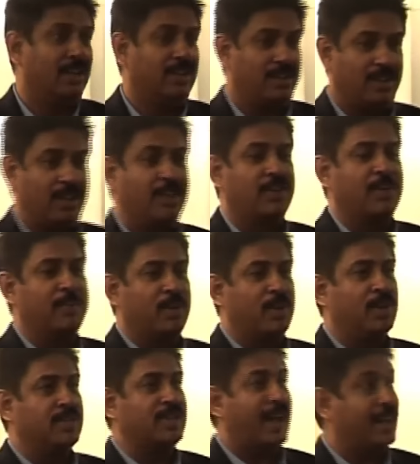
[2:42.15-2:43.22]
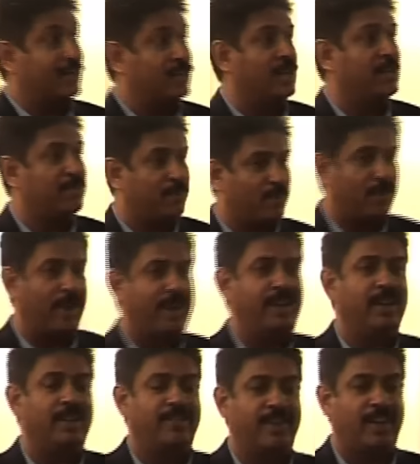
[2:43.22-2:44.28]
The entrepreneurs actually provide
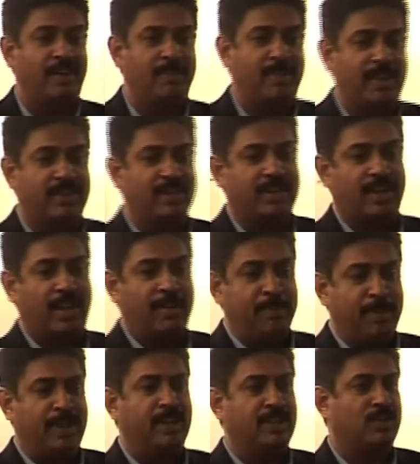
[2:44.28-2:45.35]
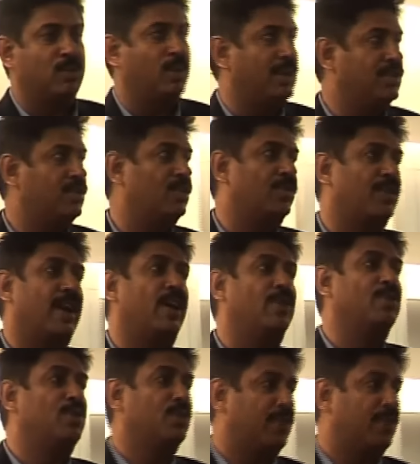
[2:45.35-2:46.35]
a very major impetus to us to try out new